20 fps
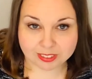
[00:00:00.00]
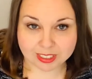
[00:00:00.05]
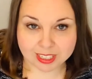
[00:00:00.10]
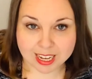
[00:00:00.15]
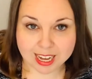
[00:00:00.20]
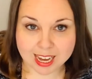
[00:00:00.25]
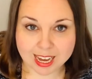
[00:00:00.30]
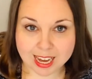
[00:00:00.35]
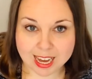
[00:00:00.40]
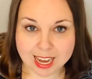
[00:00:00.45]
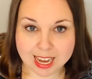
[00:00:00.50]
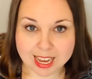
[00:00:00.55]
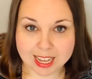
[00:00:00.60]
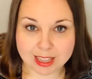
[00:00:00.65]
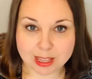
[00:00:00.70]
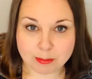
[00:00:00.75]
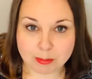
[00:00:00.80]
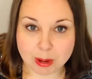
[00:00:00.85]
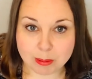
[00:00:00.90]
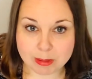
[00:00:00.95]
and the
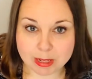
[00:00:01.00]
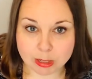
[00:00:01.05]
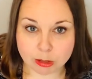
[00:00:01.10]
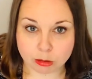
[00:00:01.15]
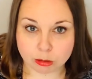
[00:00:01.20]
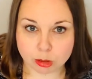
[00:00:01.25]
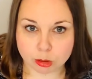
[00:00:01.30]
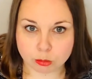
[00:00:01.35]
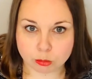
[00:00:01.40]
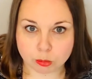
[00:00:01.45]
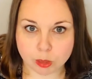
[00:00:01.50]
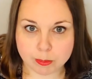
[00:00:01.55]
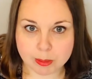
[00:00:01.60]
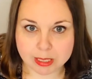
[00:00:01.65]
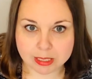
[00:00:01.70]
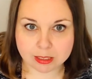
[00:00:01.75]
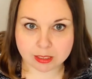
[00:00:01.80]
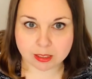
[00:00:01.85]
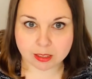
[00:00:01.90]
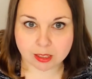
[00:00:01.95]
mommy goes
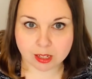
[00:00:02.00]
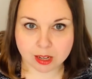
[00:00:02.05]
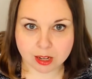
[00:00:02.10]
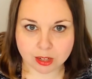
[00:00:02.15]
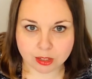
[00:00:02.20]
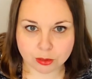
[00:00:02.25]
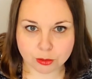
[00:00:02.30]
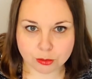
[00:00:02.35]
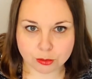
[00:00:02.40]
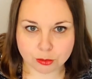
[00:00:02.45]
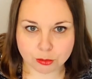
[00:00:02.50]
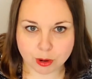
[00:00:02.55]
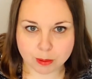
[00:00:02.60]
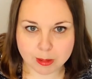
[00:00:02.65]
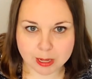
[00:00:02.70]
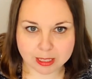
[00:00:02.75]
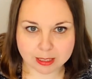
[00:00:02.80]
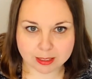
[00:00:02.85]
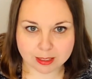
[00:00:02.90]
ribbit, ribbit,